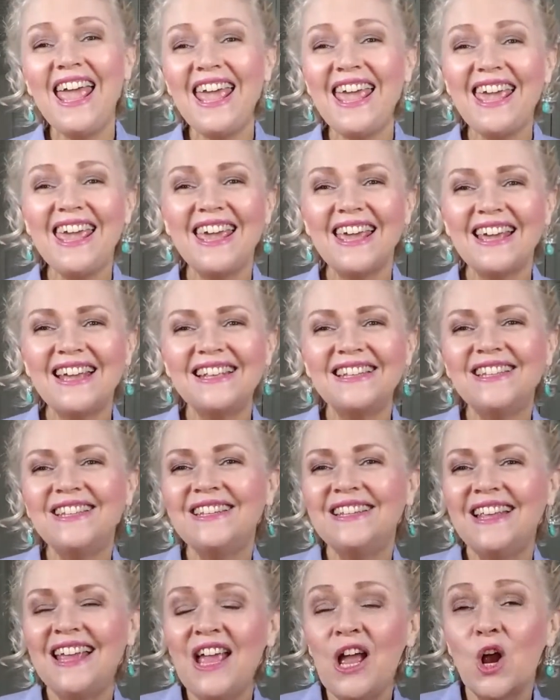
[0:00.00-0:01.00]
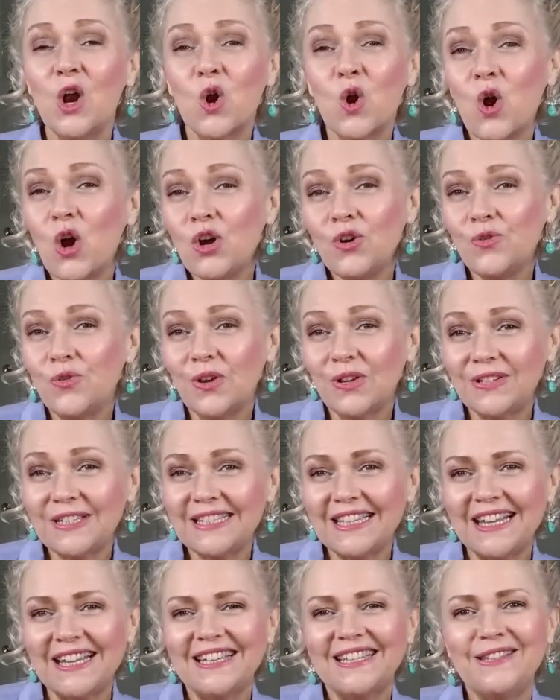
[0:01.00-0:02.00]
and
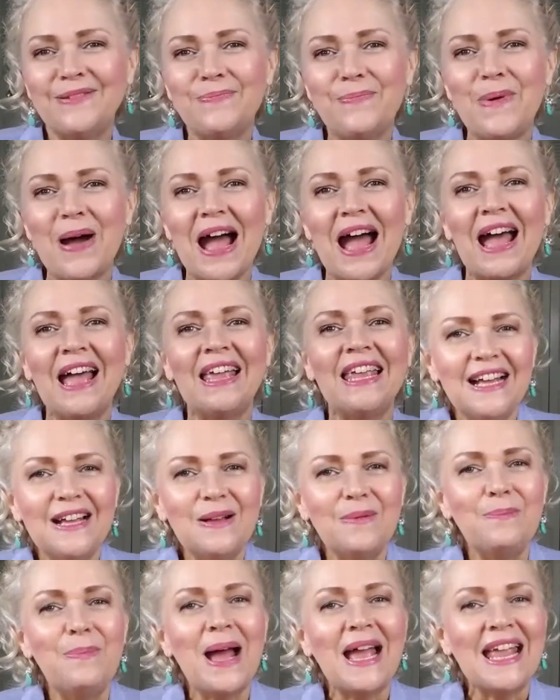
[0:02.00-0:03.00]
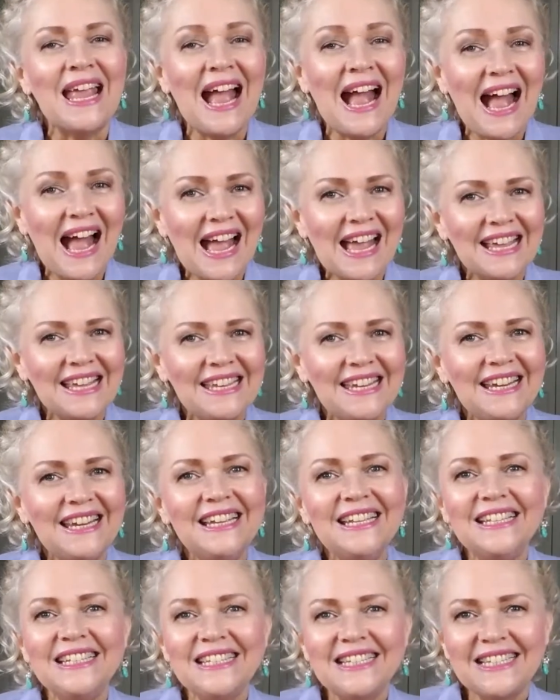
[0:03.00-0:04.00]
co-roasted by
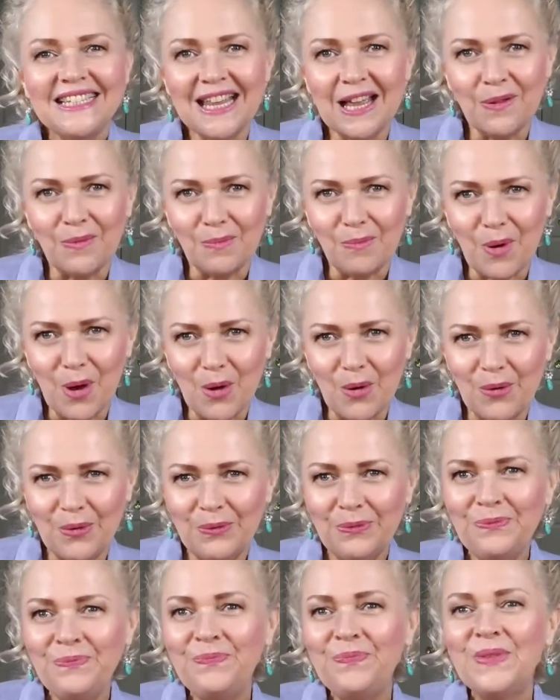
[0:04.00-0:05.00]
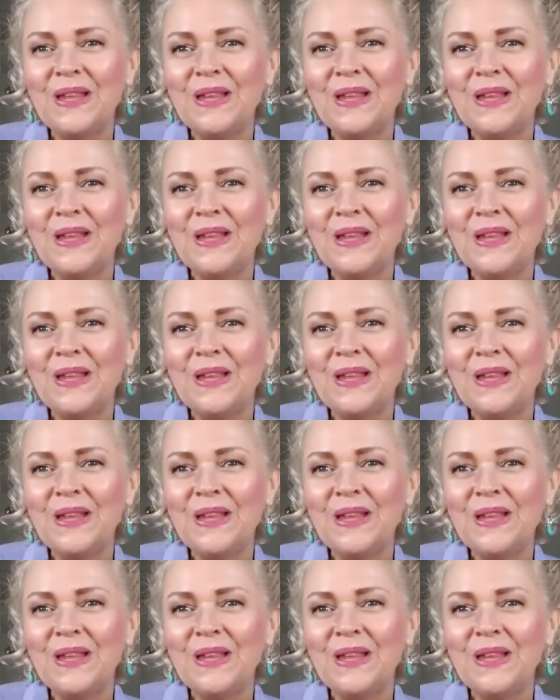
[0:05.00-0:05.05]
Heidi Sanboul.